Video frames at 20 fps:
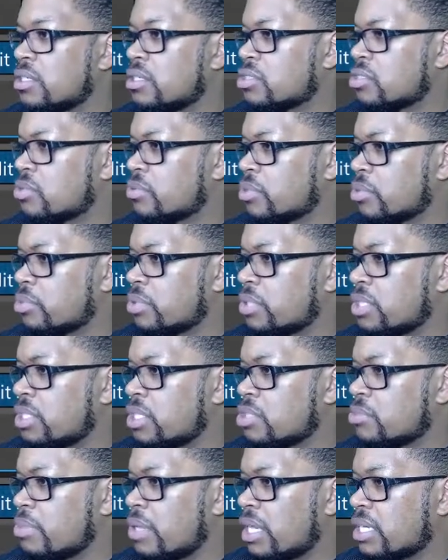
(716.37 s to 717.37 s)
So we're going to put
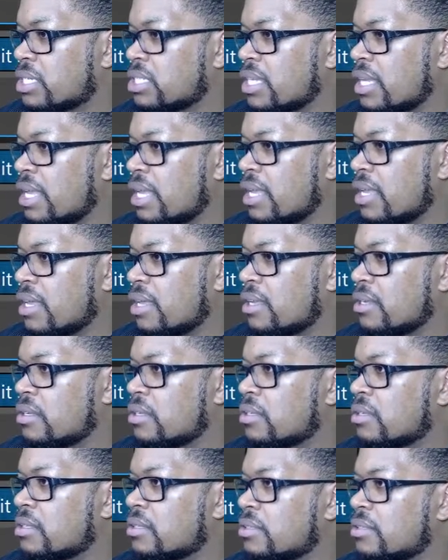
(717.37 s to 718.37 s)
these back to
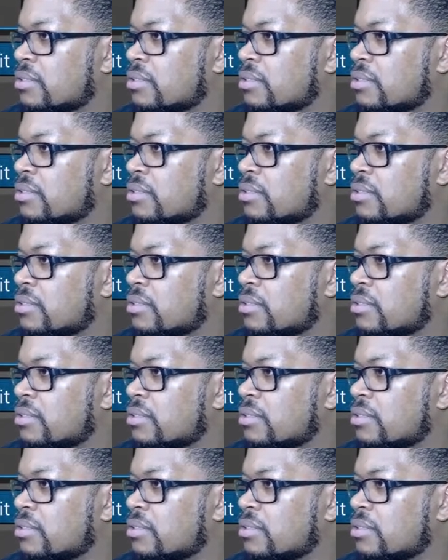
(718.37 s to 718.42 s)
head.